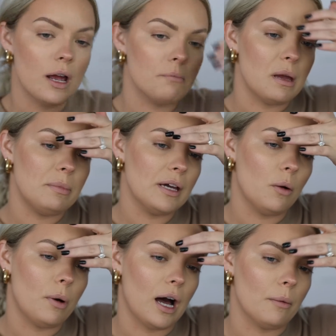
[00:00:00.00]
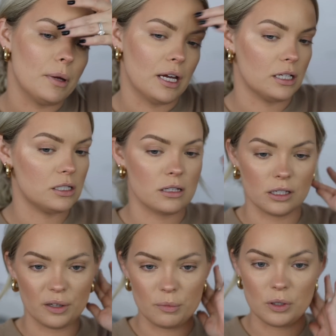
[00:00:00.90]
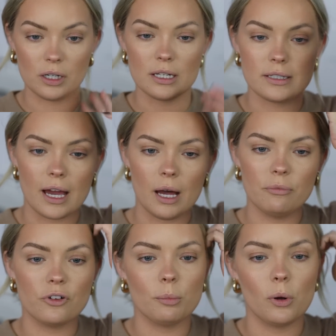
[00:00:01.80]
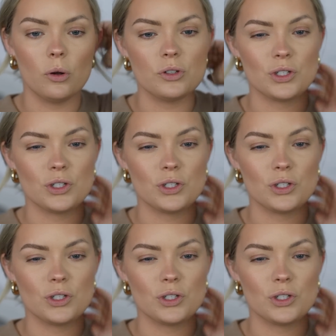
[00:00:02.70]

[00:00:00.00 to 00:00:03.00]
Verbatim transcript: maybe I'll pop it into the community tab for polls.